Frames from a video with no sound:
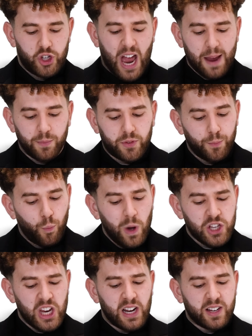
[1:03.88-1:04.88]
James,
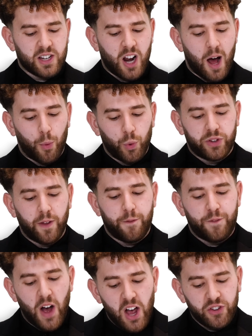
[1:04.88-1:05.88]
which English club was the
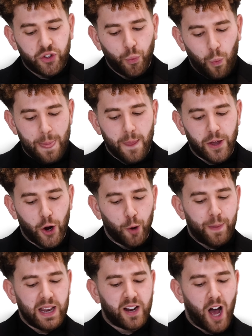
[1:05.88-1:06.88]
first to win the
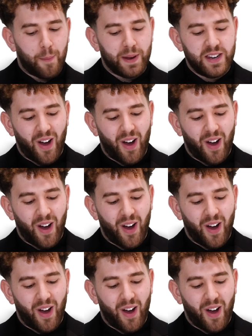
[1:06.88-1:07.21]
European Cup in